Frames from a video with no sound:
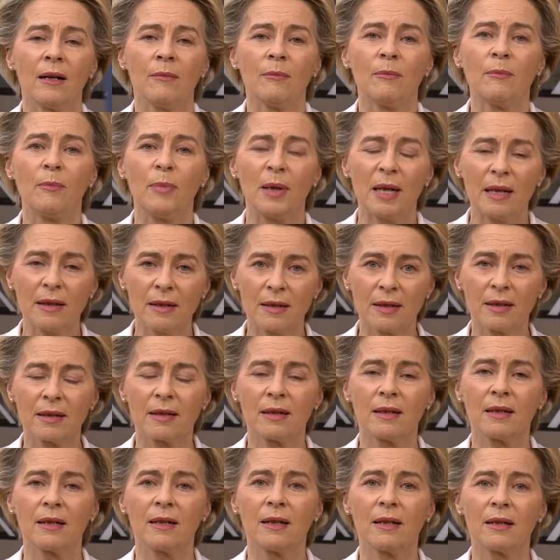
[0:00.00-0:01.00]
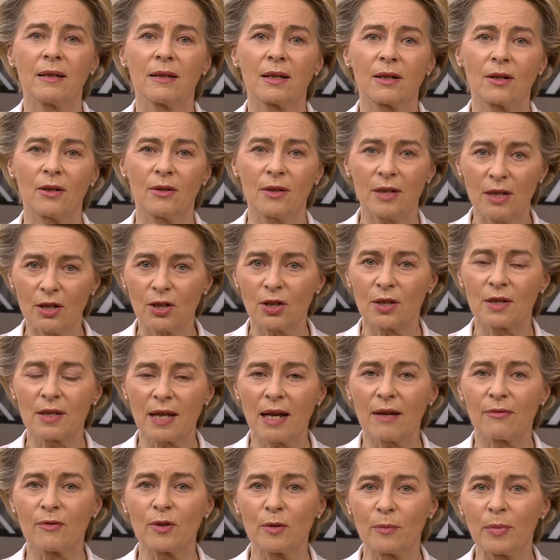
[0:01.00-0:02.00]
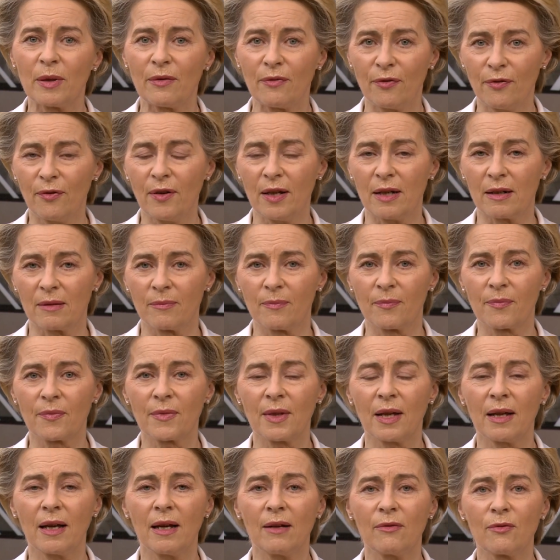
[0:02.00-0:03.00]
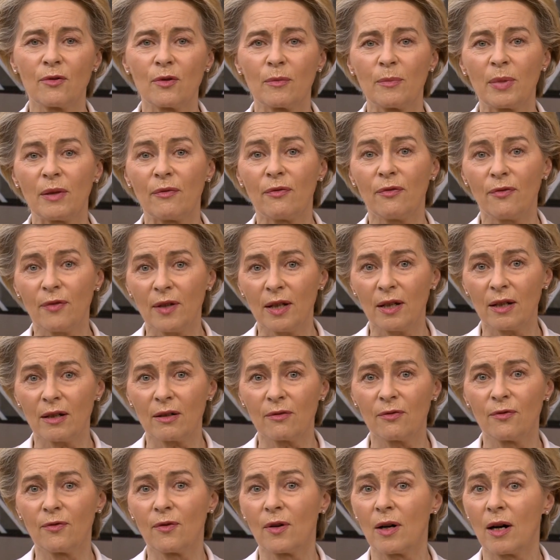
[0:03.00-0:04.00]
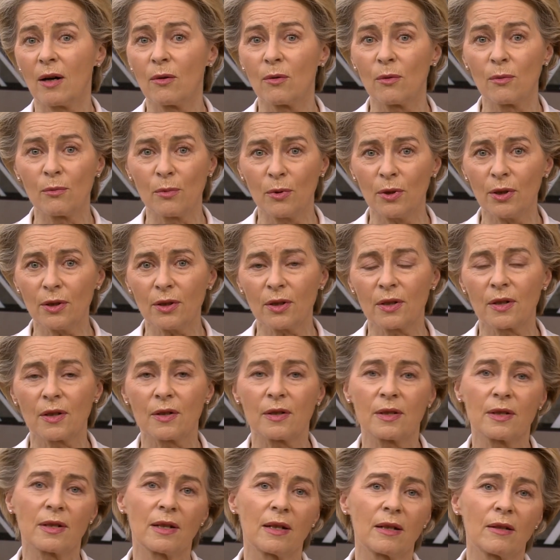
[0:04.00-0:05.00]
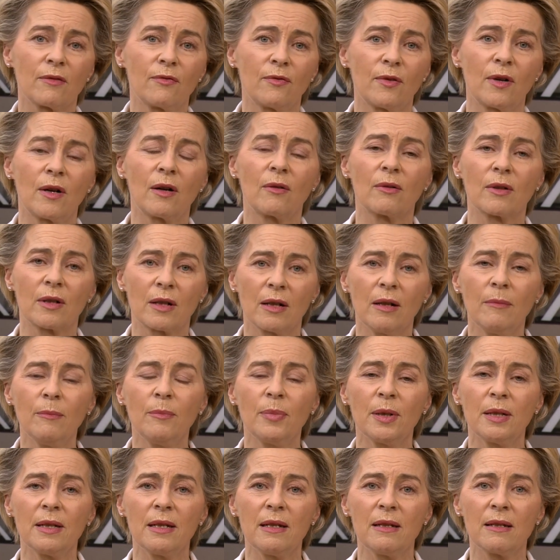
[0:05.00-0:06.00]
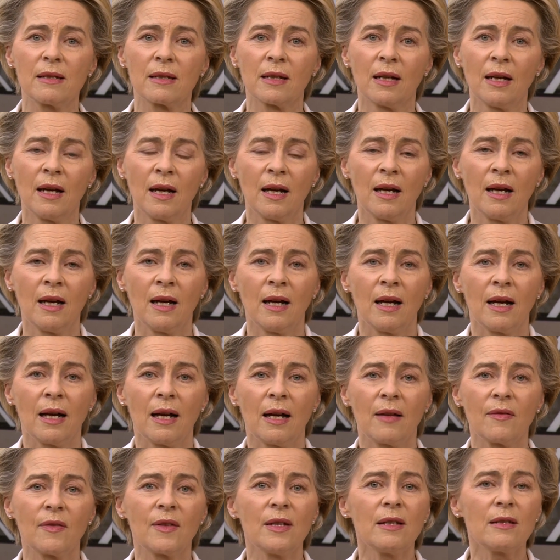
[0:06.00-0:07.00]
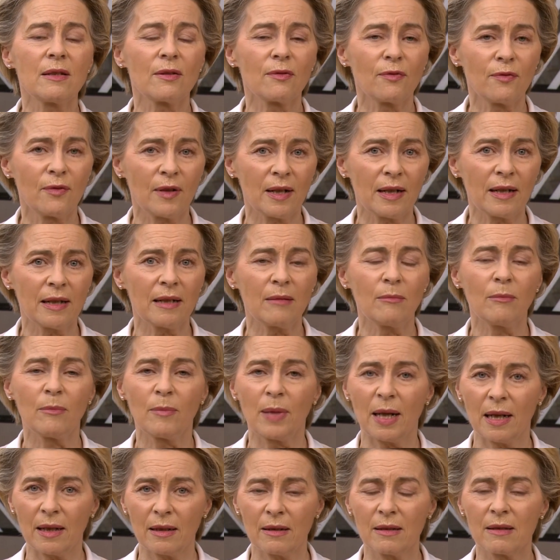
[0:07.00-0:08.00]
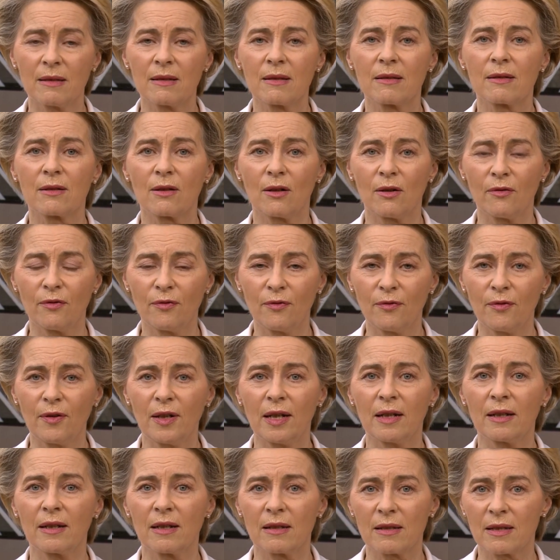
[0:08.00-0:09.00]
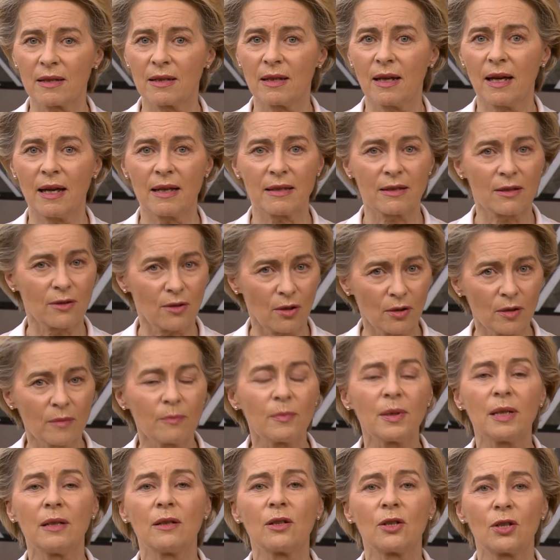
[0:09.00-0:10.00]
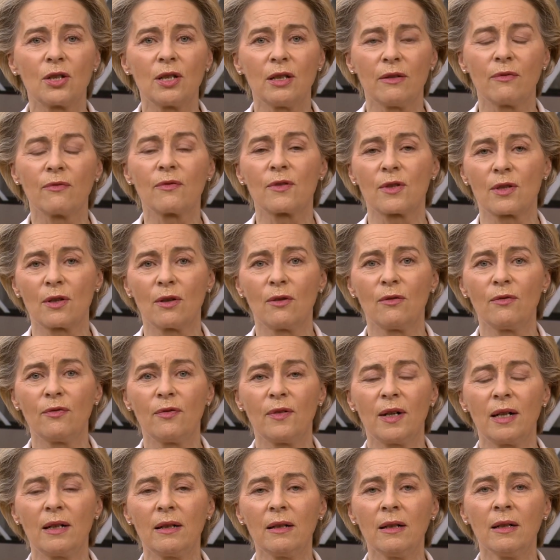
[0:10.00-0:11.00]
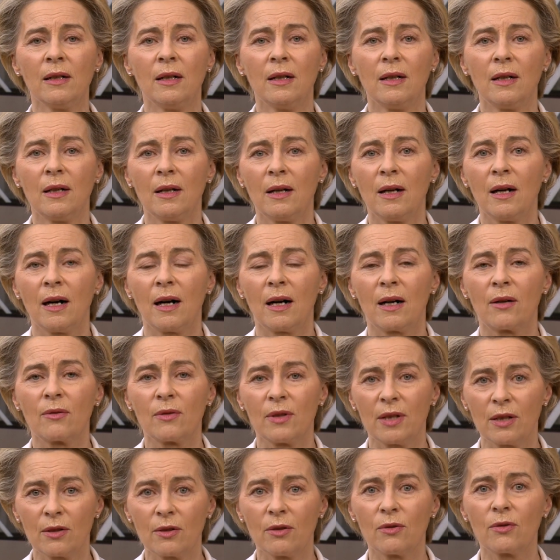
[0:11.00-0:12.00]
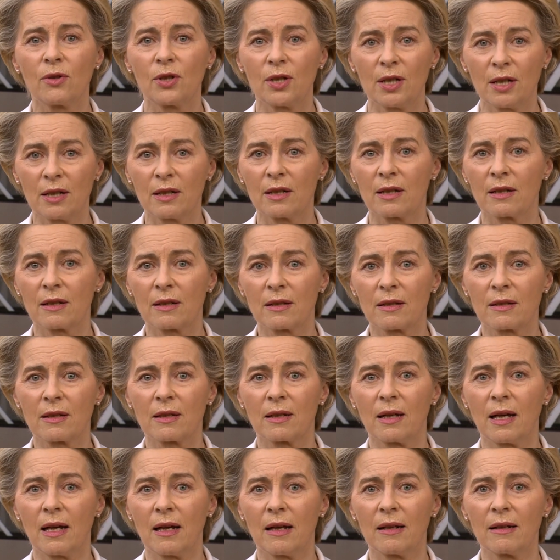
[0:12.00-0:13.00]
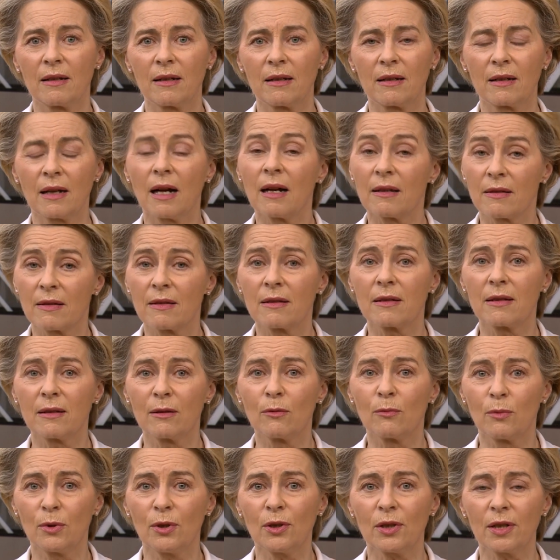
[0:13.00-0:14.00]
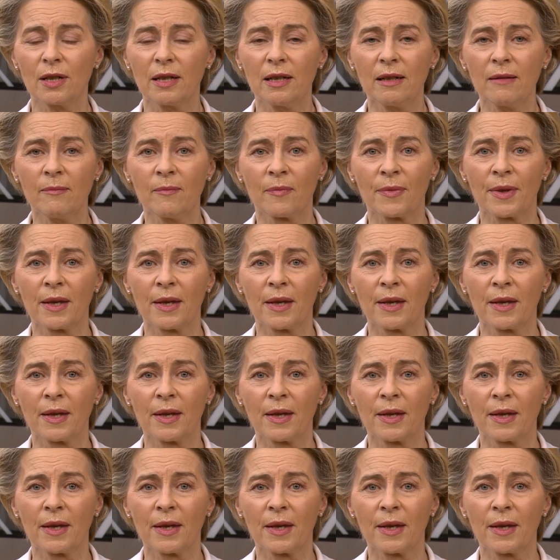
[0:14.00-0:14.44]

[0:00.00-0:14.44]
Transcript: But the conditions have to be fair. They have to be fair for our workers and for our companies. And this fine balance of fairness has not been achieved so far. Our negotiators are still working,